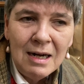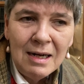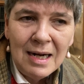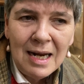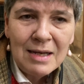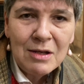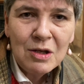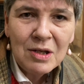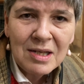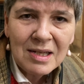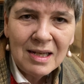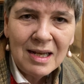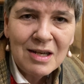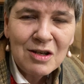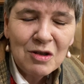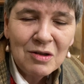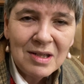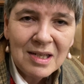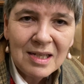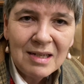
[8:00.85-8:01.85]

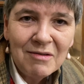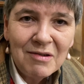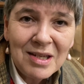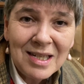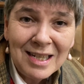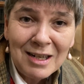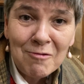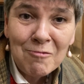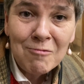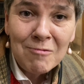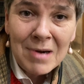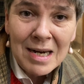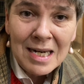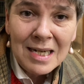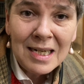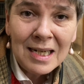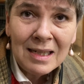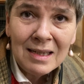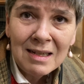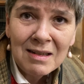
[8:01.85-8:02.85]
legislation seriously,
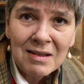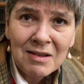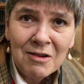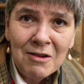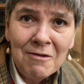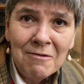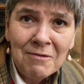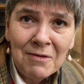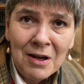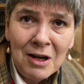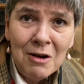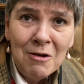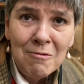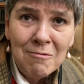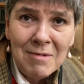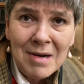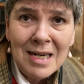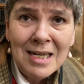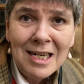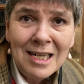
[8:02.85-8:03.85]
reading the stuff,
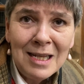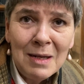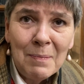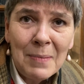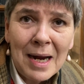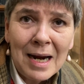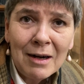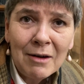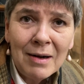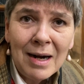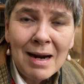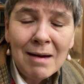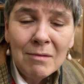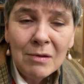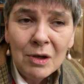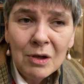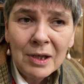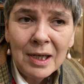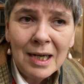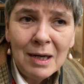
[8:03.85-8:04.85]
reading the
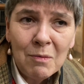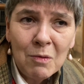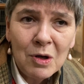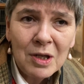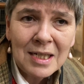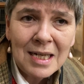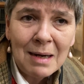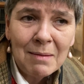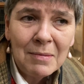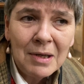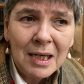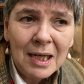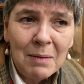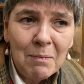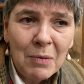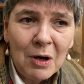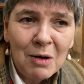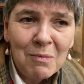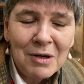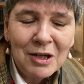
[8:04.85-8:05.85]
background, looking at what's happening
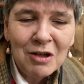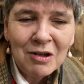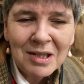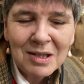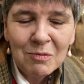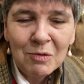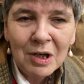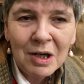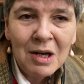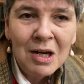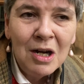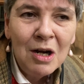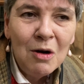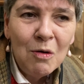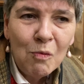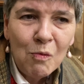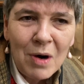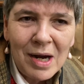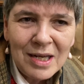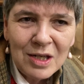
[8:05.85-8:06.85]
in Parliament, not because I want to
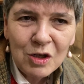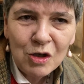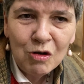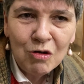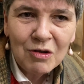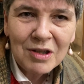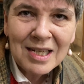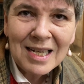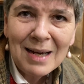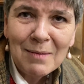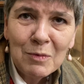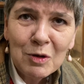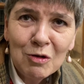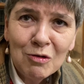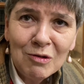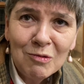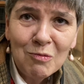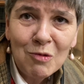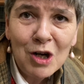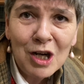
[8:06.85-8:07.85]
waste your time with
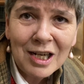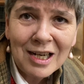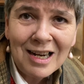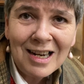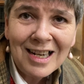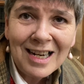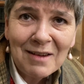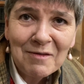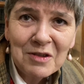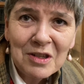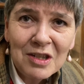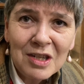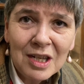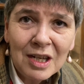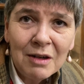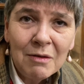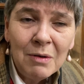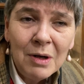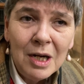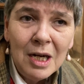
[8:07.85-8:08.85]
all the work I have to
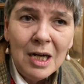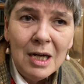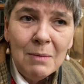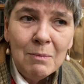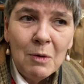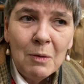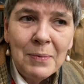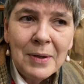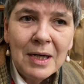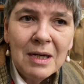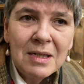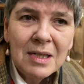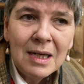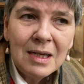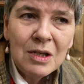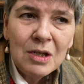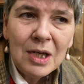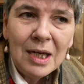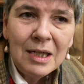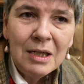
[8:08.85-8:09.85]
do, but because
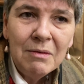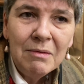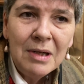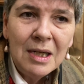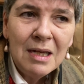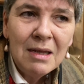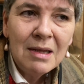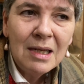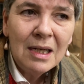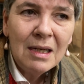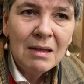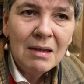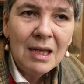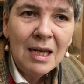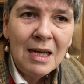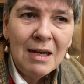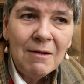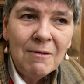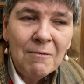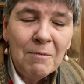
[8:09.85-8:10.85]
I genuinely think
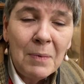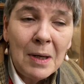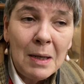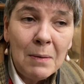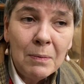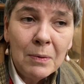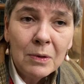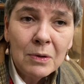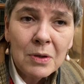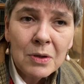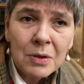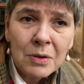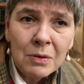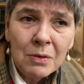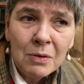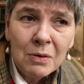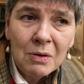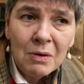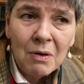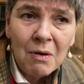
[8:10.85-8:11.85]
that if people
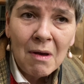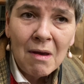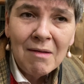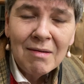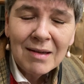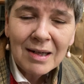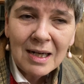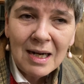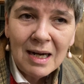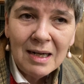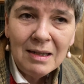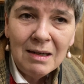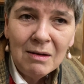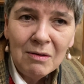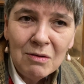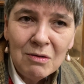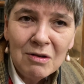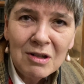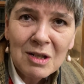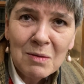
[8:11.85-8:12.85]
saw the kind of
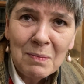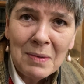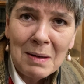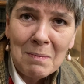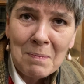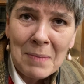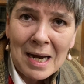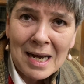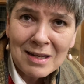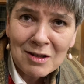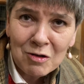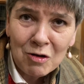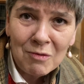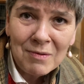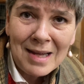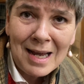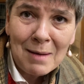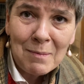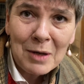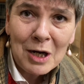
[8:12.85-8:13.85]
laws that are being passed
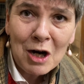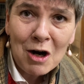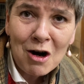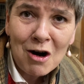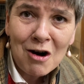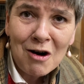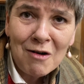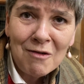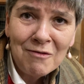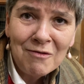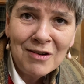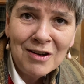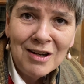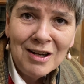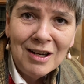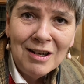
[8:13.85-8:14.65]
on their behalf,